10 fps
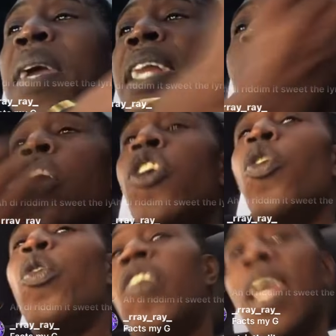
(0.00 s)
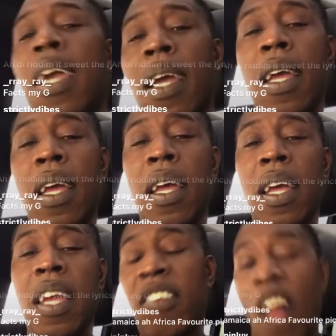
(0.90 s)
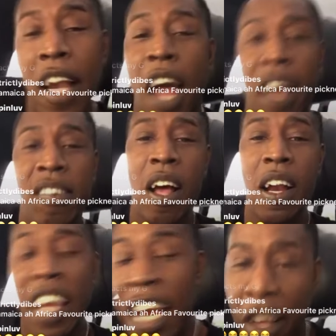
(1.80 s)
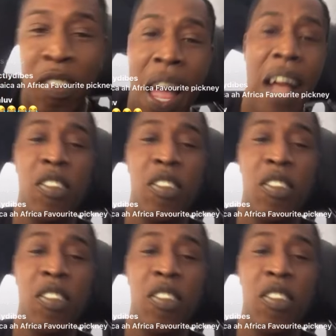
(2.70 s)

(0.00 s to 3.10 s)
them beat, you think it's not dancehall. It is